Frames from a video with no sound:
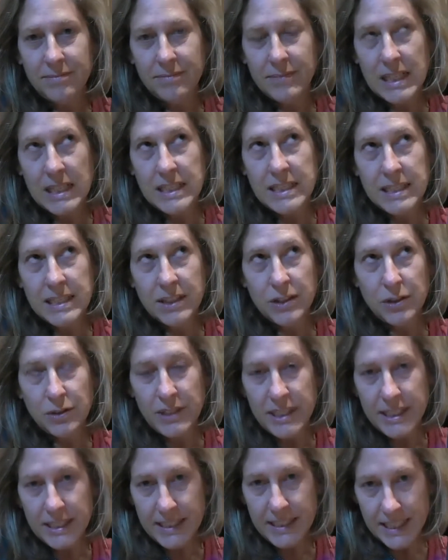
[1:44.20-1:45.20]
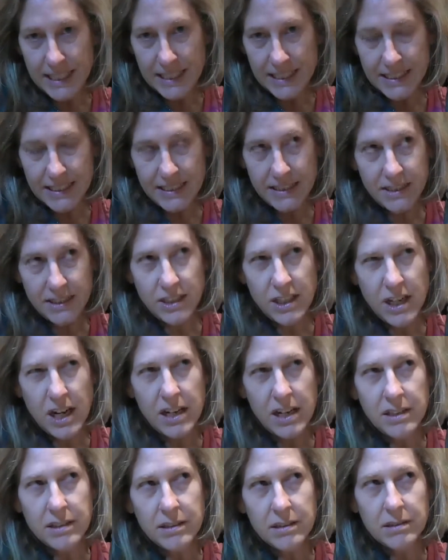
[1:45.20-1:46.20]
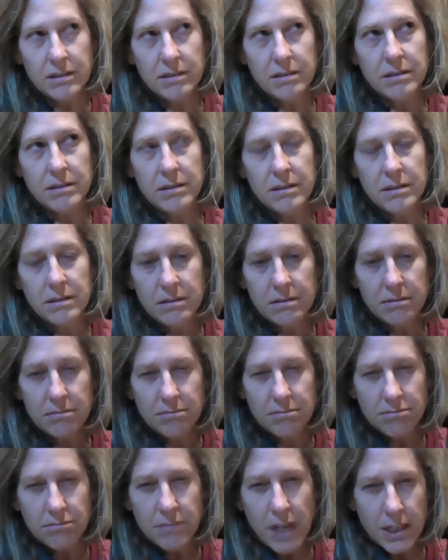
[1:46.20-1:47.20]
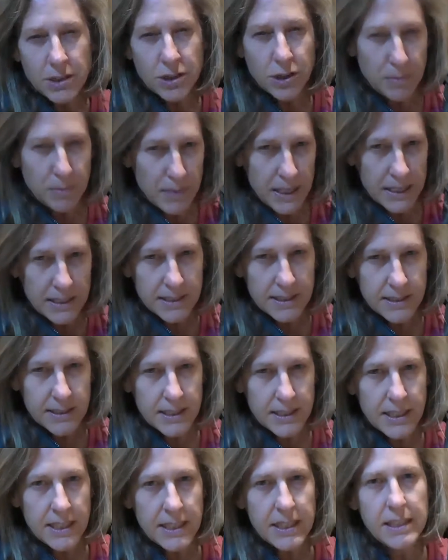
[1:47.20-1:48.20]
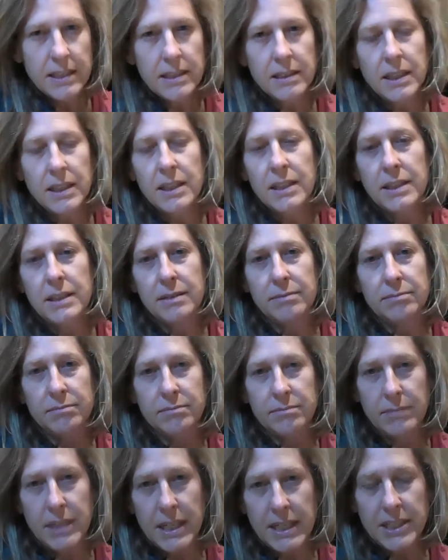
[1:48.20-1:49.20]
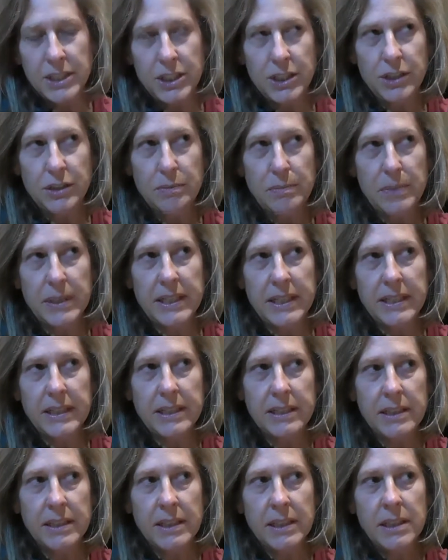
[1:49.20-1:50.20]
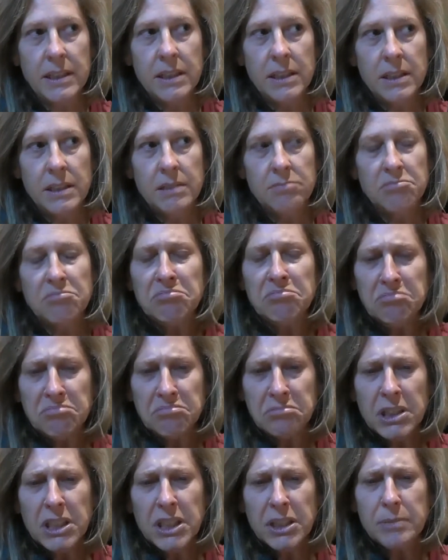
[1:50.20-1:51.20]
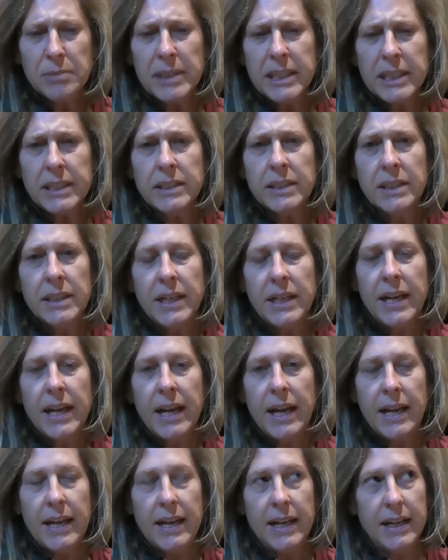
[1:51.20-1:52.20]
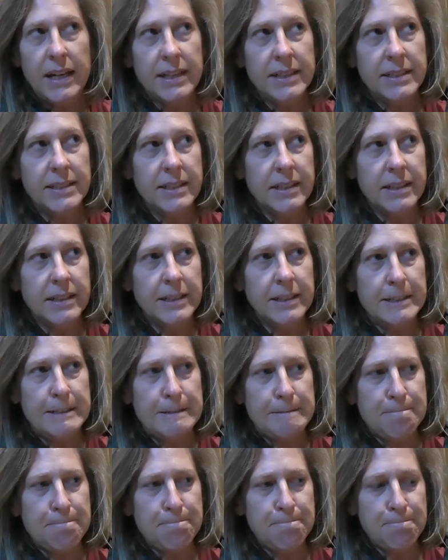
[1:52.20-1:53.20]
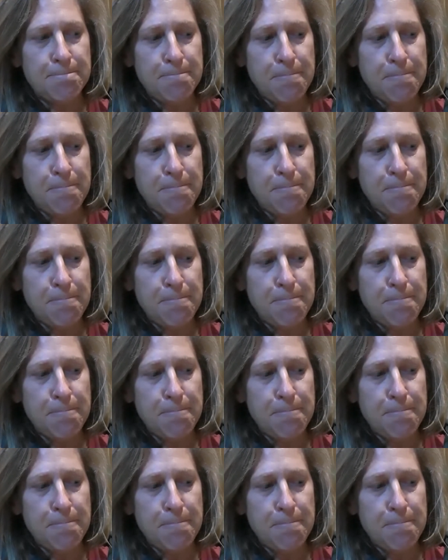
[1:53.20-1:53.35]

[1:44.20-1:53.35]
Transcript: I did go into debt, not tremendously, mind you, but a little bit. And and